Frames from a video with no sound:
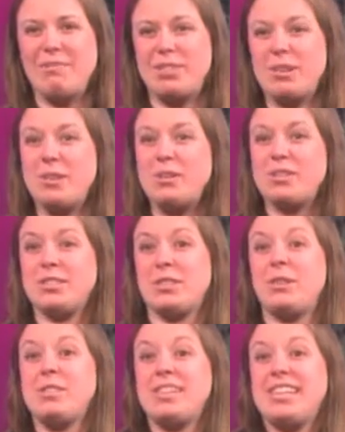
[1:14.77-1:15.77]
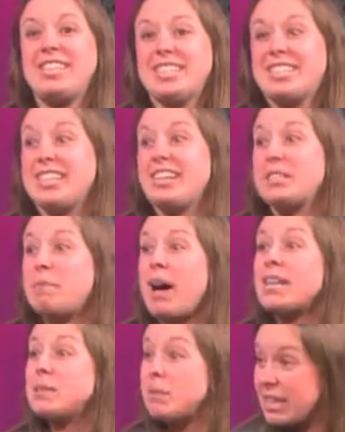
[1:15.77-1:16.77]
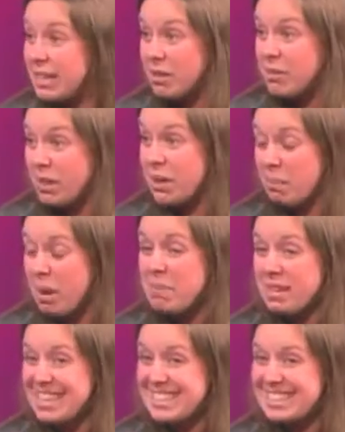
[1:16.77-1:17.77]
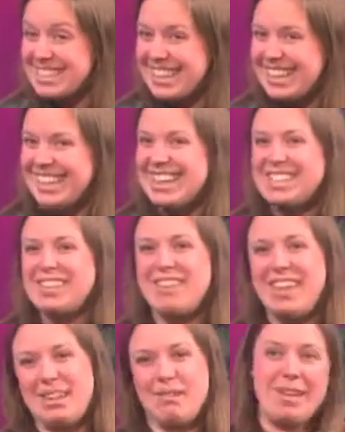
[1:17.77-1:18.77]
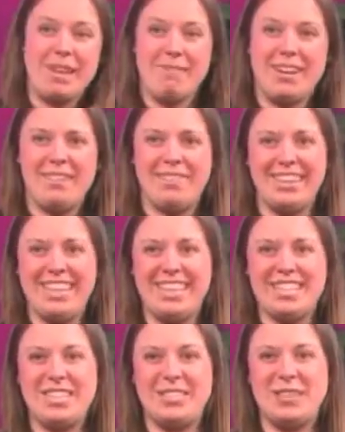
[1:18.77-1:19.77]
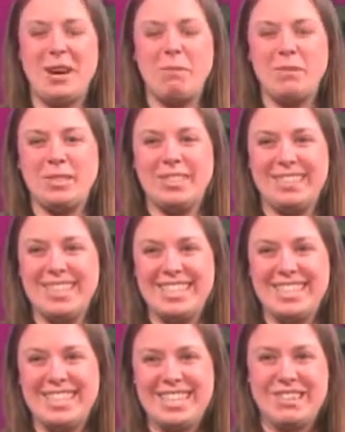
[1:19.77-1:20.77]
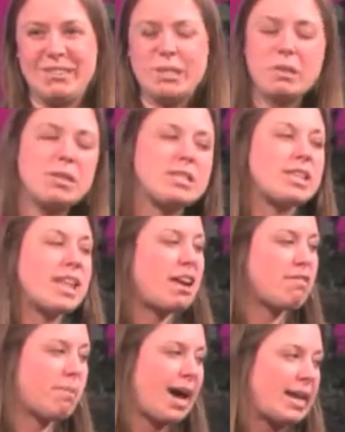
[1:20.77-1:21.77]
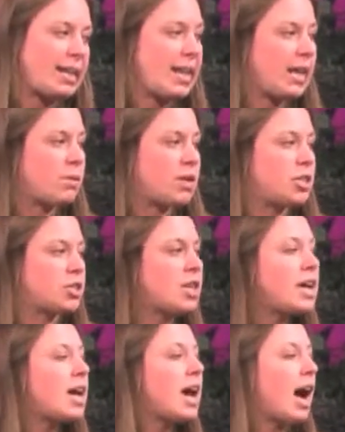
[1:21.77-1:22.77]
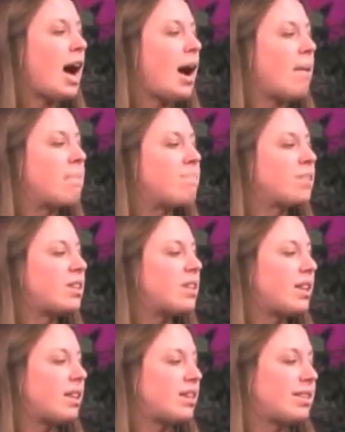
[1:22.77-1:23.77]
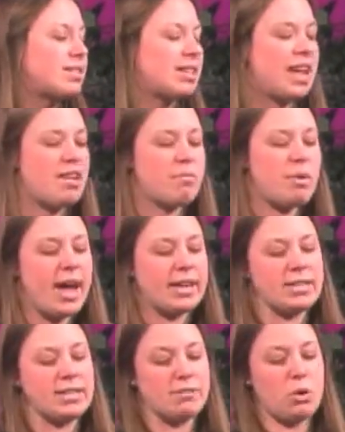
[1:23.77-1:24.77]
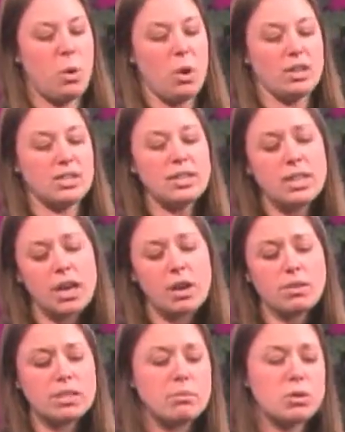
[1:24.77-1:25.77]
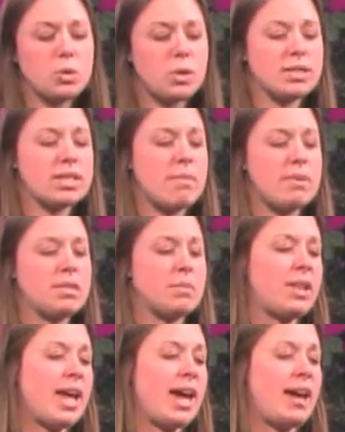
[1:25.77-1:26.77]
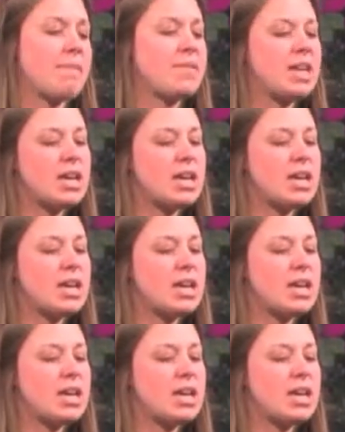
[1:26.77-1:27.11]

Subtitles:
So use the leash as little as possible, even when they're puppies, so that you can get rid of the leash and your dog will still listen to you. So there's a lot of body language. There's a lot of practice, of course, and, you know, some tools come into play.